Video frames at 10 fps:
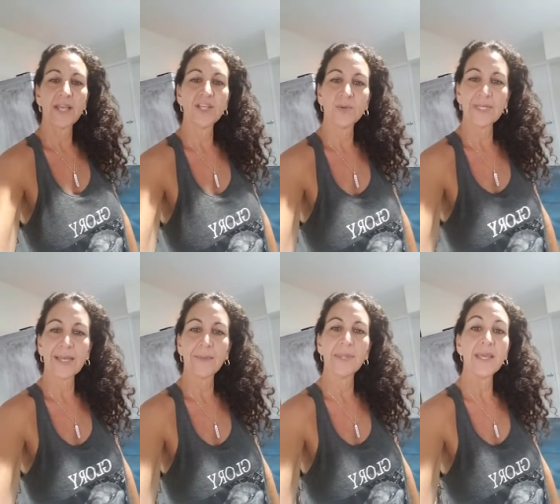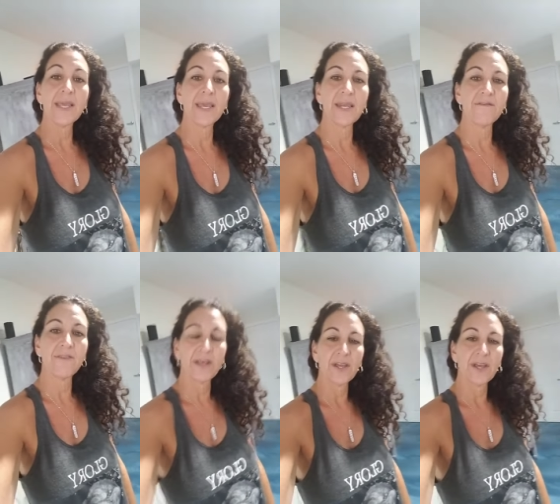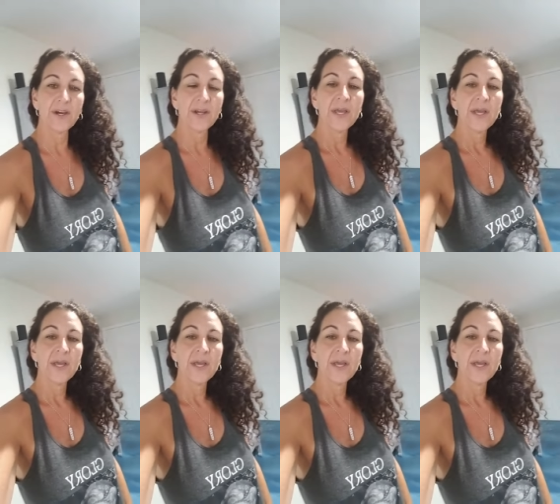and she was in complete kidney failure